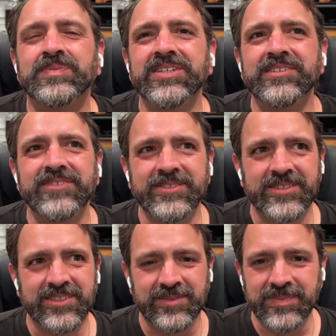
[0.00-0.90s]
Preview
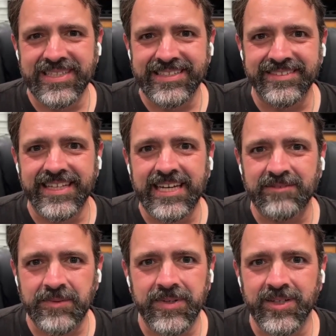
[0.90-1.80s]
just means they
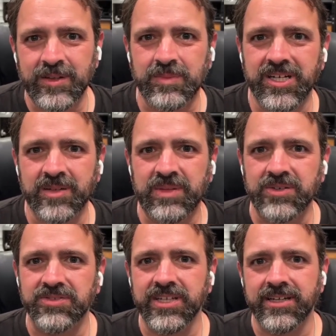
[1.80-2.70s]
haven't written the blog
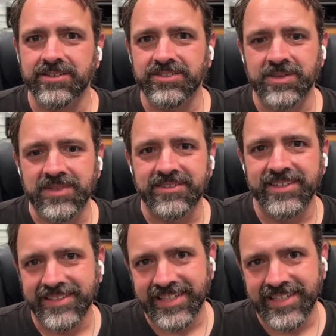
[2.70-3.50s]
post yet or something like